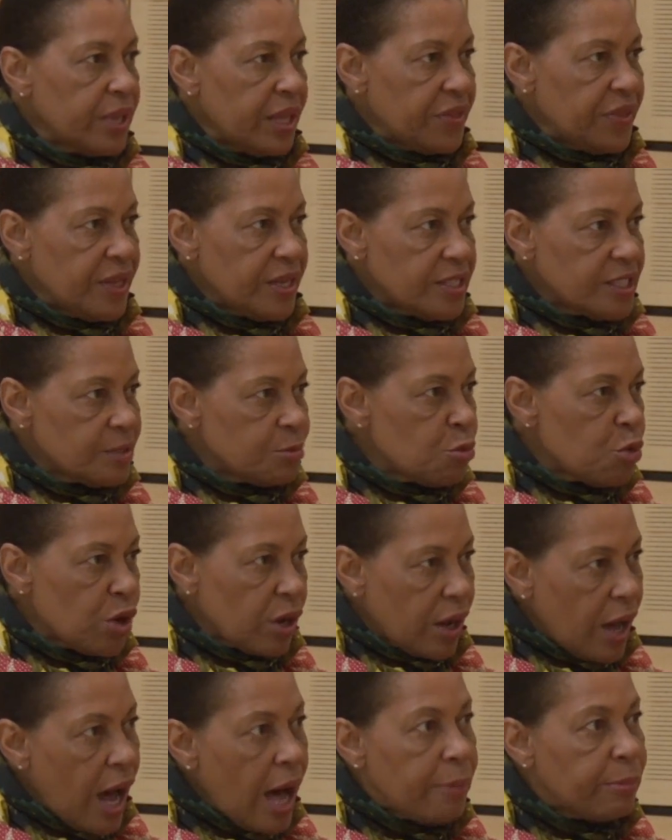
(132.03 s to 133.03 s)
I think it's more
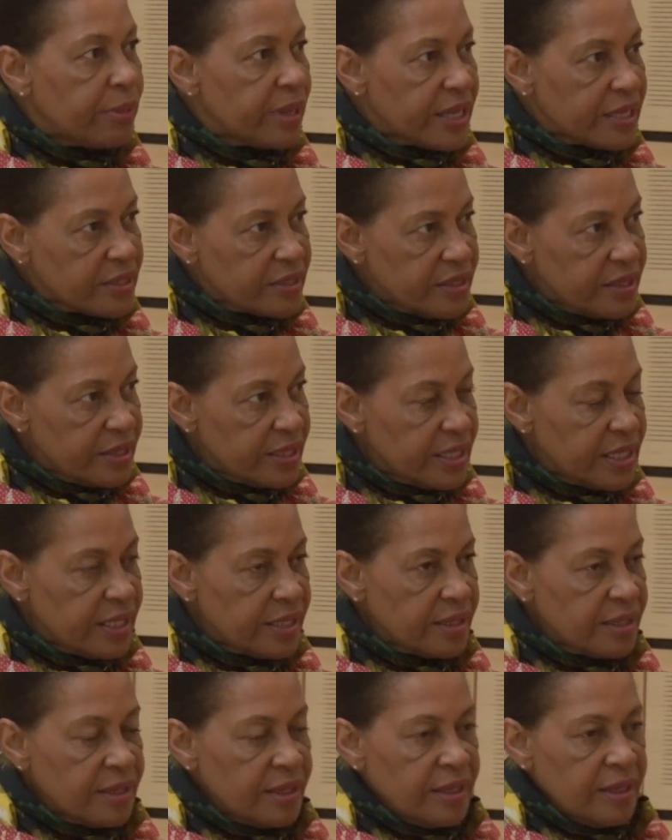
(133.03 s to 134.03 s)
complex than that.